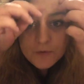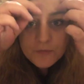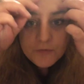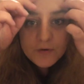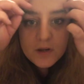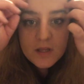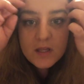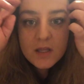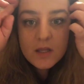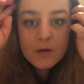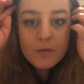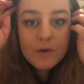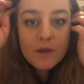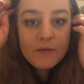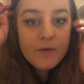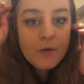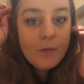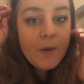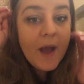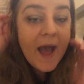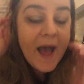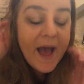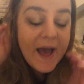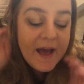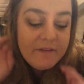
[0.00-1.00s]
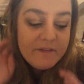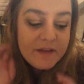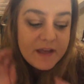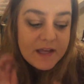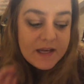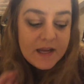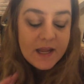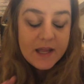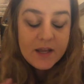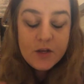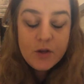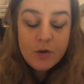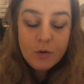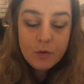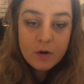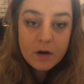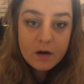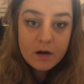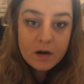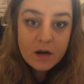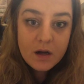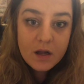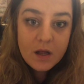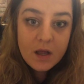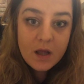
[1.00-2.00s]
for you, if you have it in
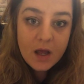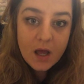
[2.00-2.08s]
your